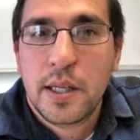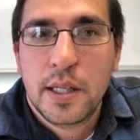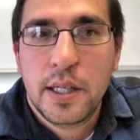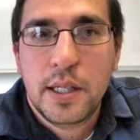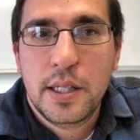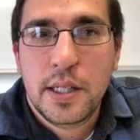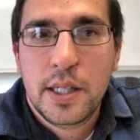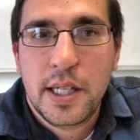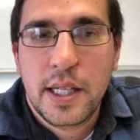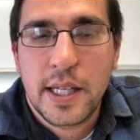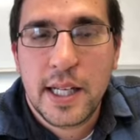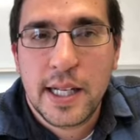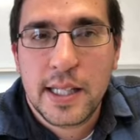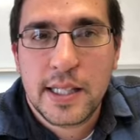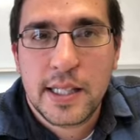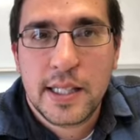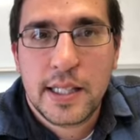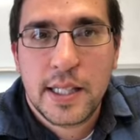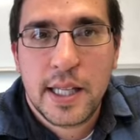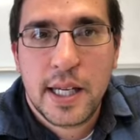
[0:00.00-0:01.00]
And he
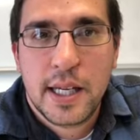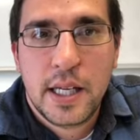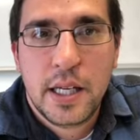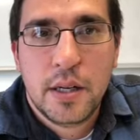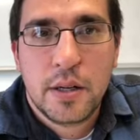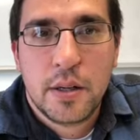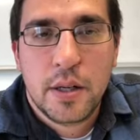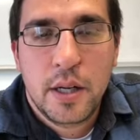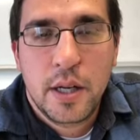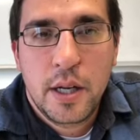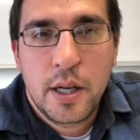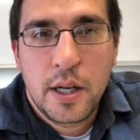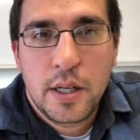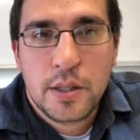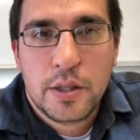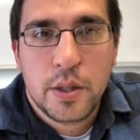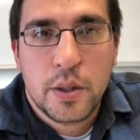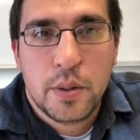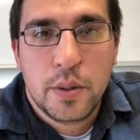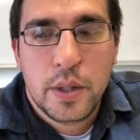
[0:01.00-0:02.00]
gets into that here.
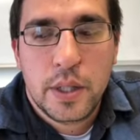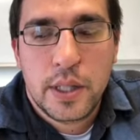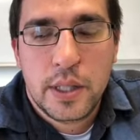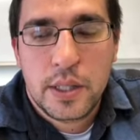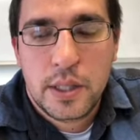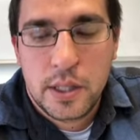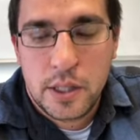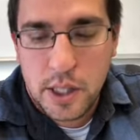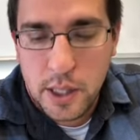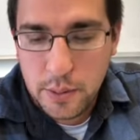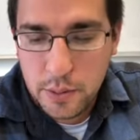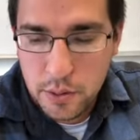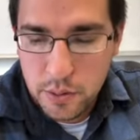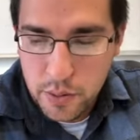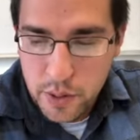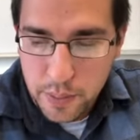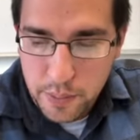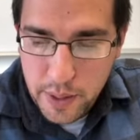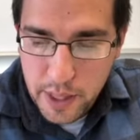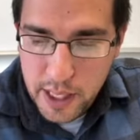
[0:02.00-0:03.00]
So into chapter
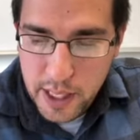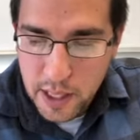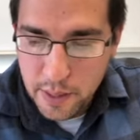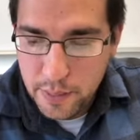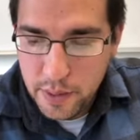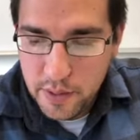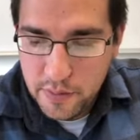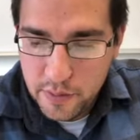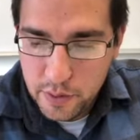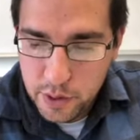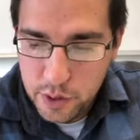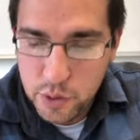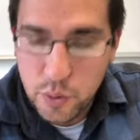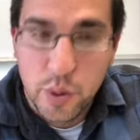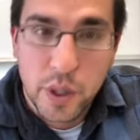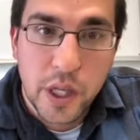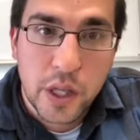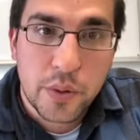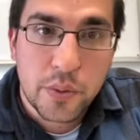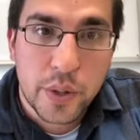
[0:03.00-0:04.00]
3, picking up in verse
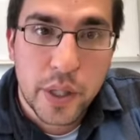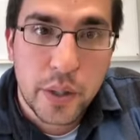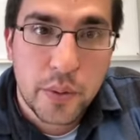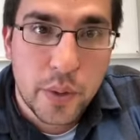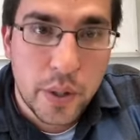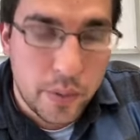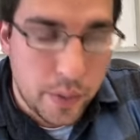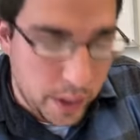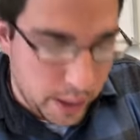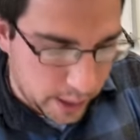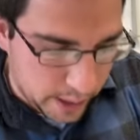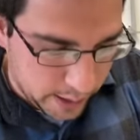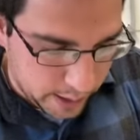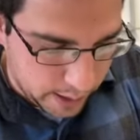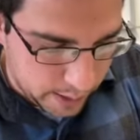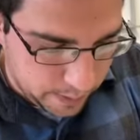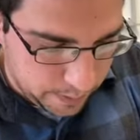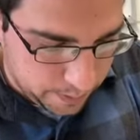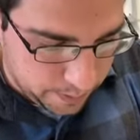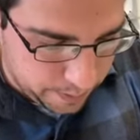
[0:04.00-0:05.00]
23, we read
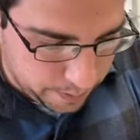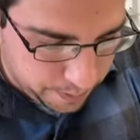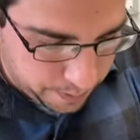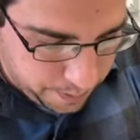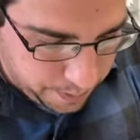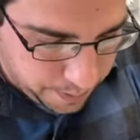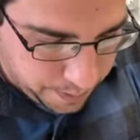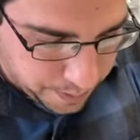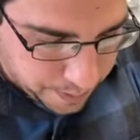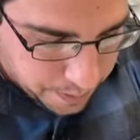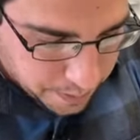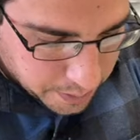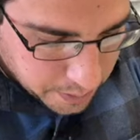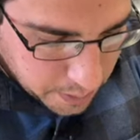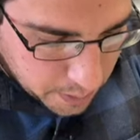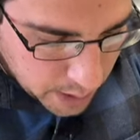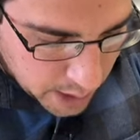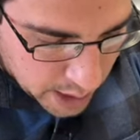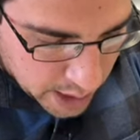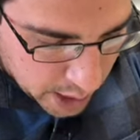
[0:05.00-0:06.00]
this.
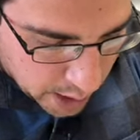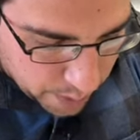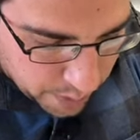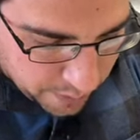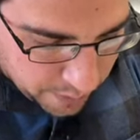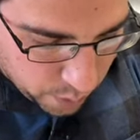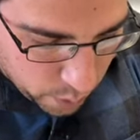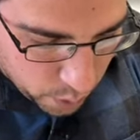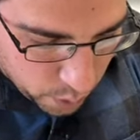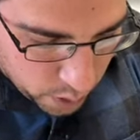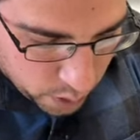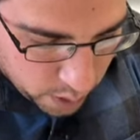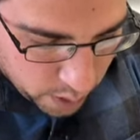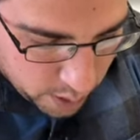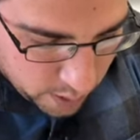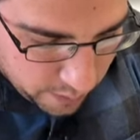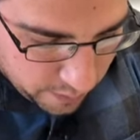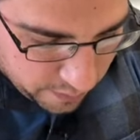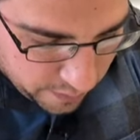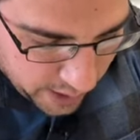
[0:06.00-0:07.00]
Now, before
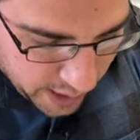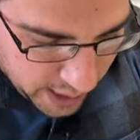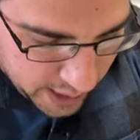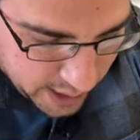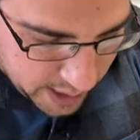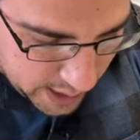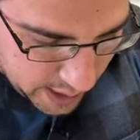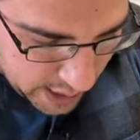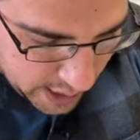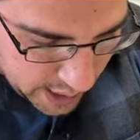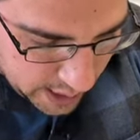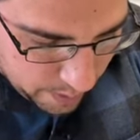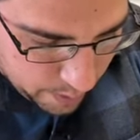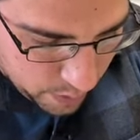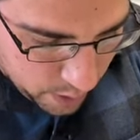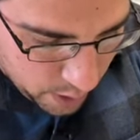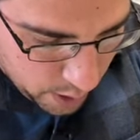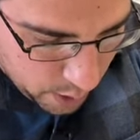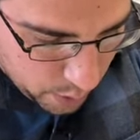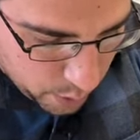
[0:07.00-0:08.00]
faith
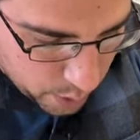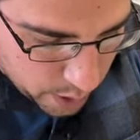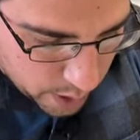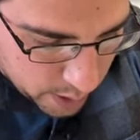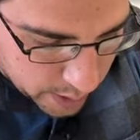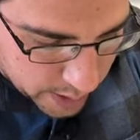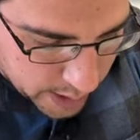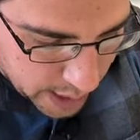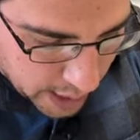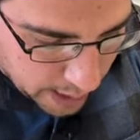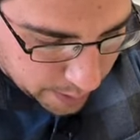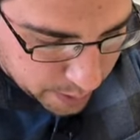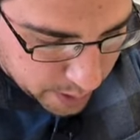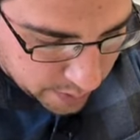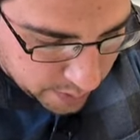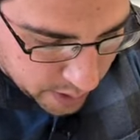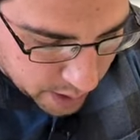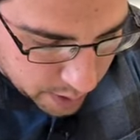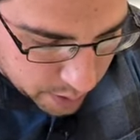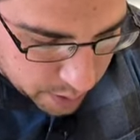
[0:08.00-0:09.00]
came, we were held
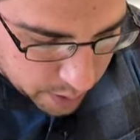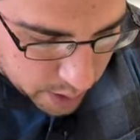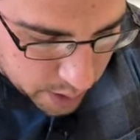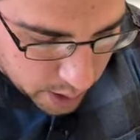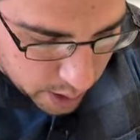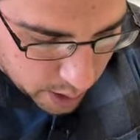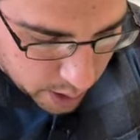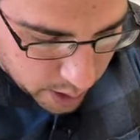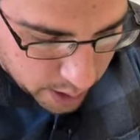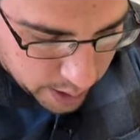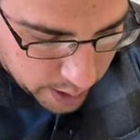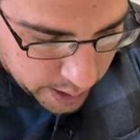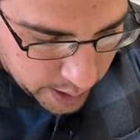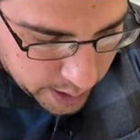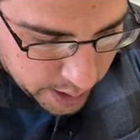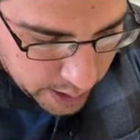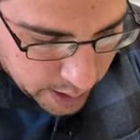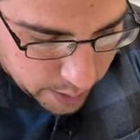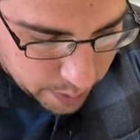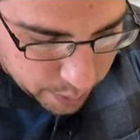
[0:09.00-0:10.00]
captive under the law,
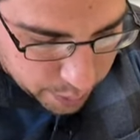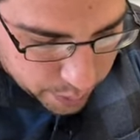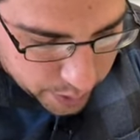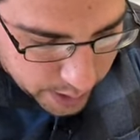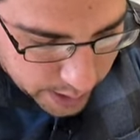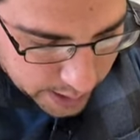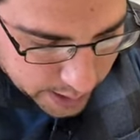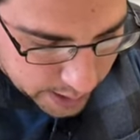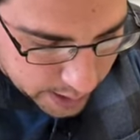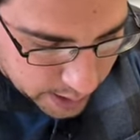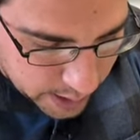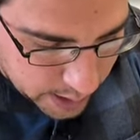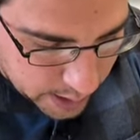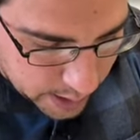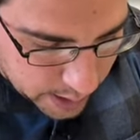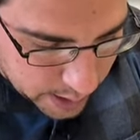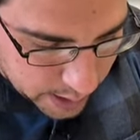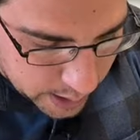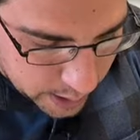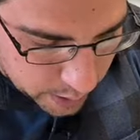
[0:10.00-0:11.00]
imprisoned
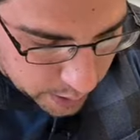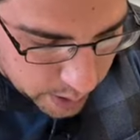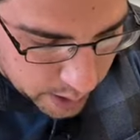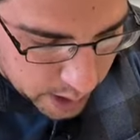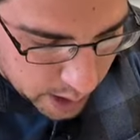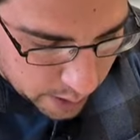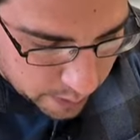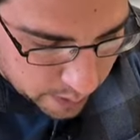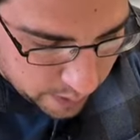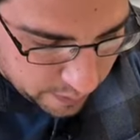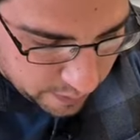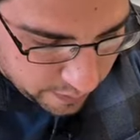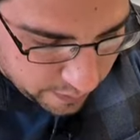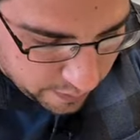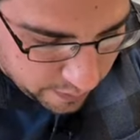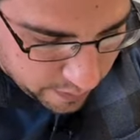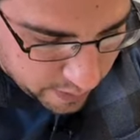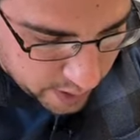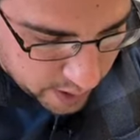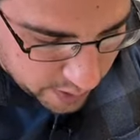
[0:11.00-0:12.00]
until the coming
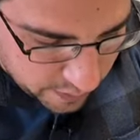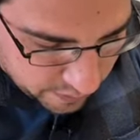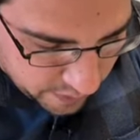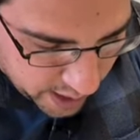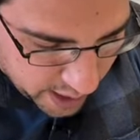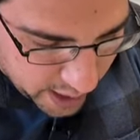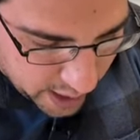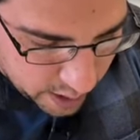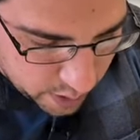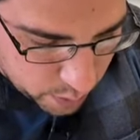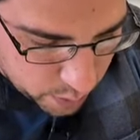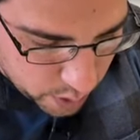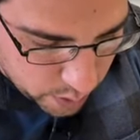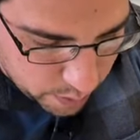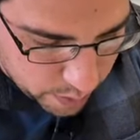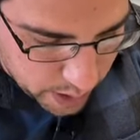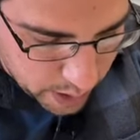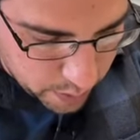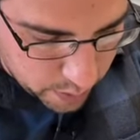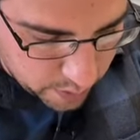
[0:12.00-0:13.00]
faith would
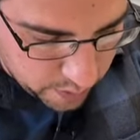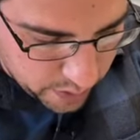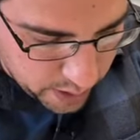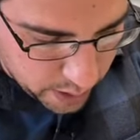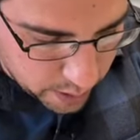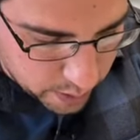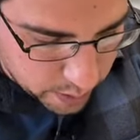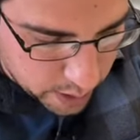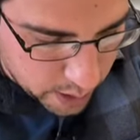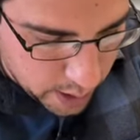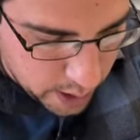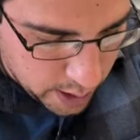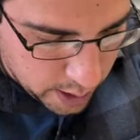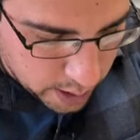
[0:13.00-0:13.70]
be revealed.